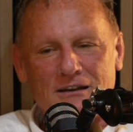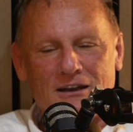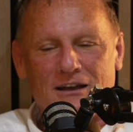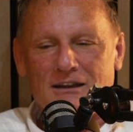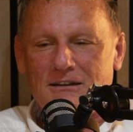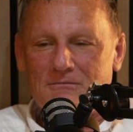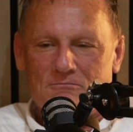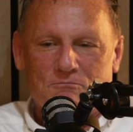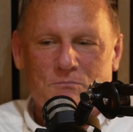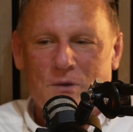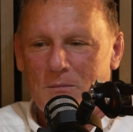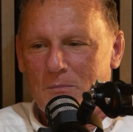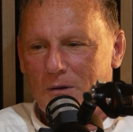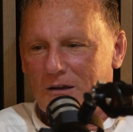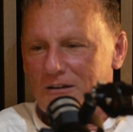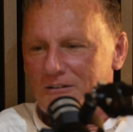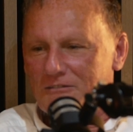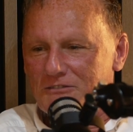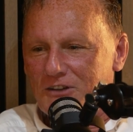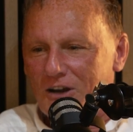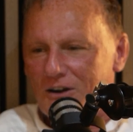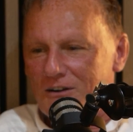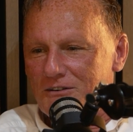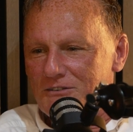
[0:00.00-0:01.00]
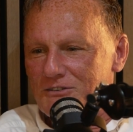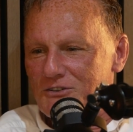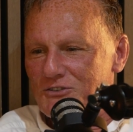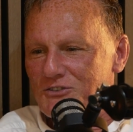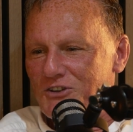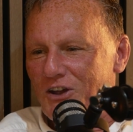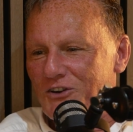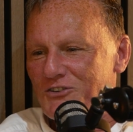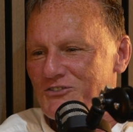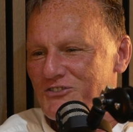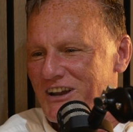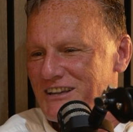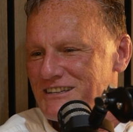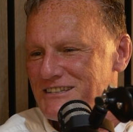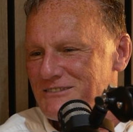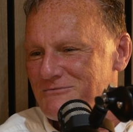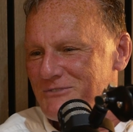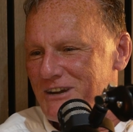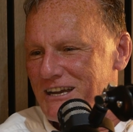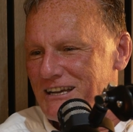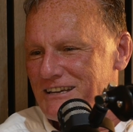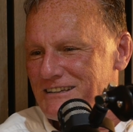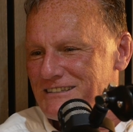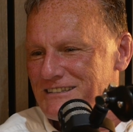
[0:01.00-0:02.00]
like people have their strengths
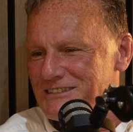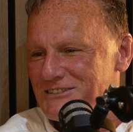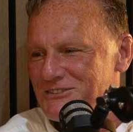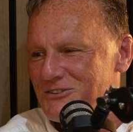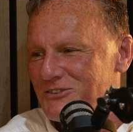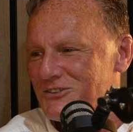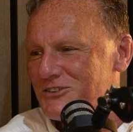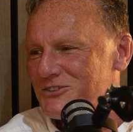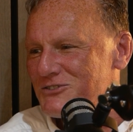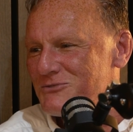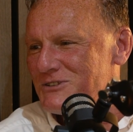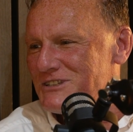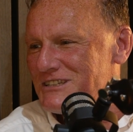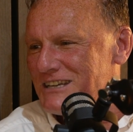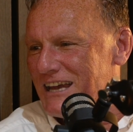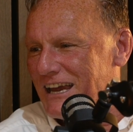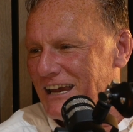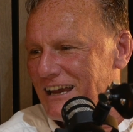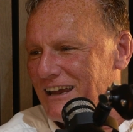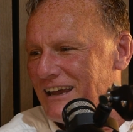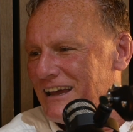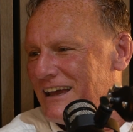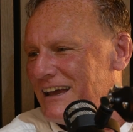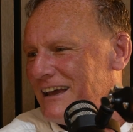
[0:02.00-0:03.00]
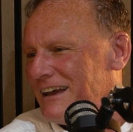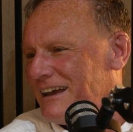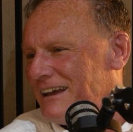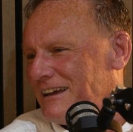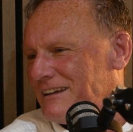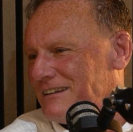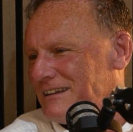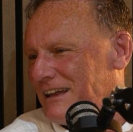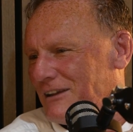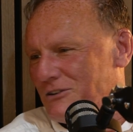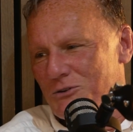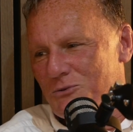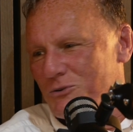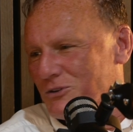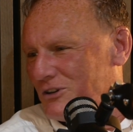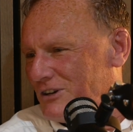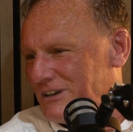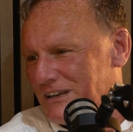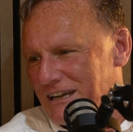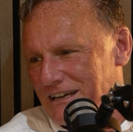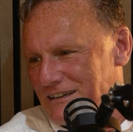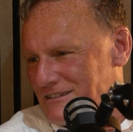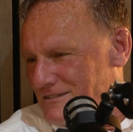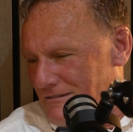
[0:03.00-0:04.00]
and weaknesses. Others would say they do
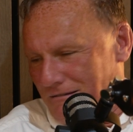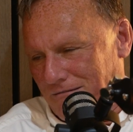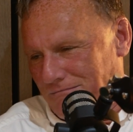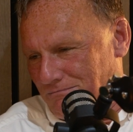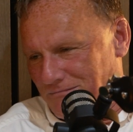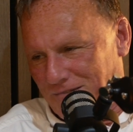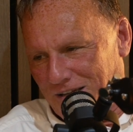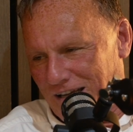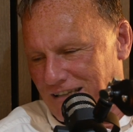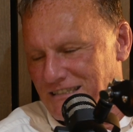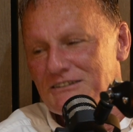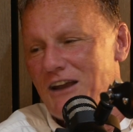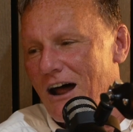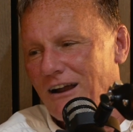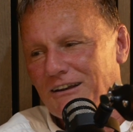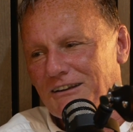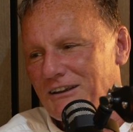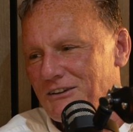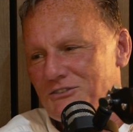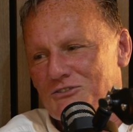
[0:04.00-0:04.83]
other things. So that's not